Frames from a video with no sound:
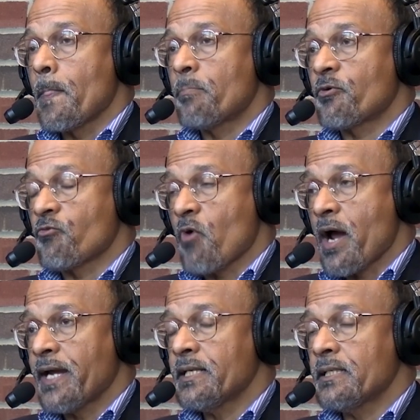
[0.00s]

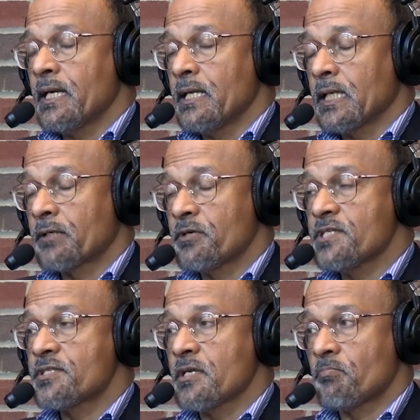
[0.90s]
provide an
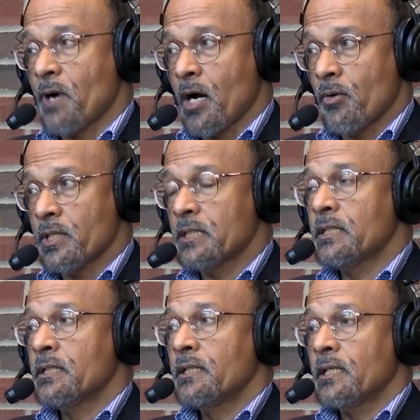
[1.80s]
increase in power,
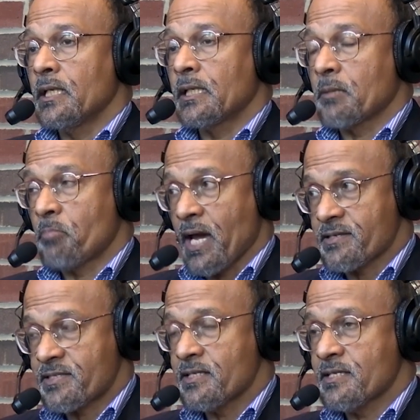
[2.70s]
in
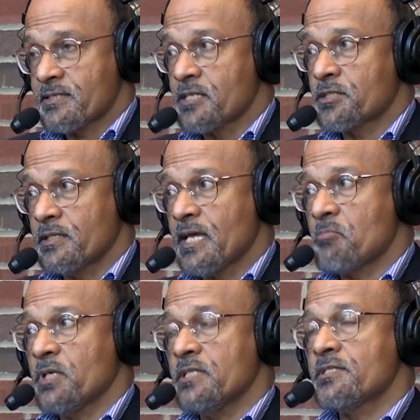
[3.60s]
capacity, essentially, that
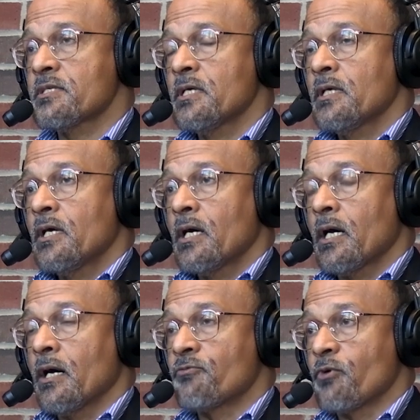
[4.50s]
means,
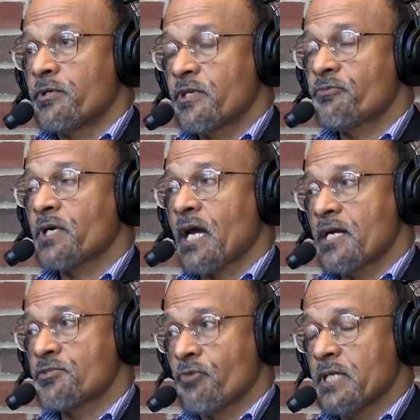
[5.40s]
for different
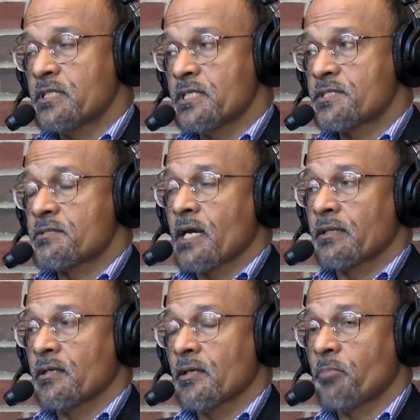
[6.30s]
kinds of engines that
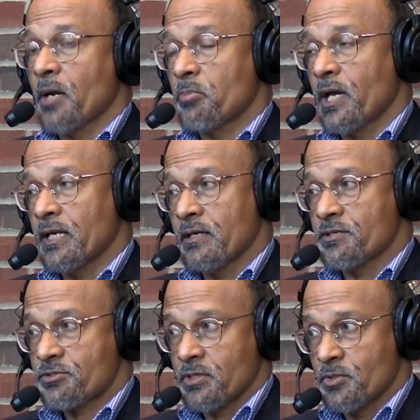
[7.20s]
the pipeline
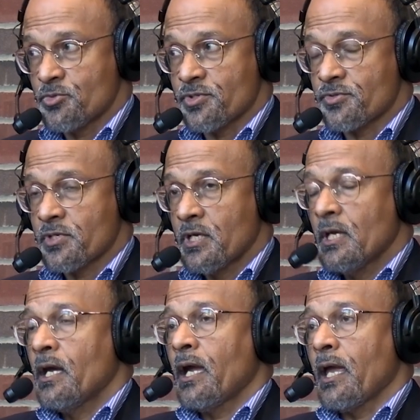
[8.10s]
industry uses.
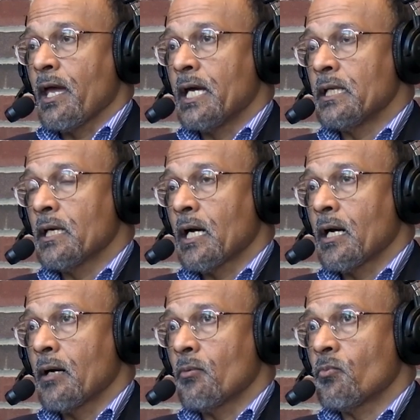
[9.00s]
And
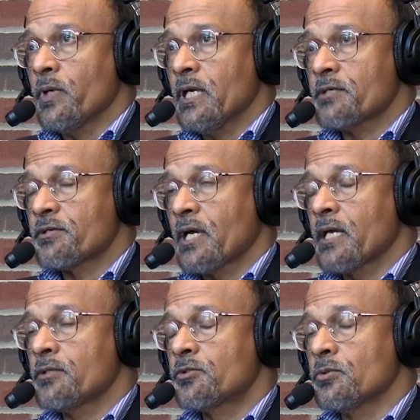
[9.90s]
we are
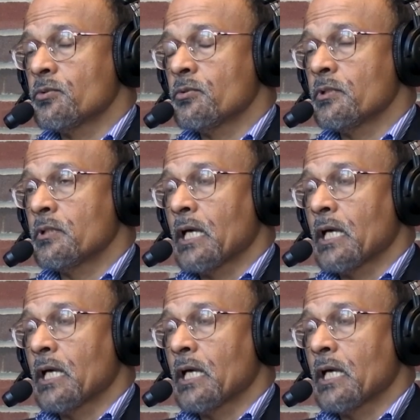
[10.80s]
trying to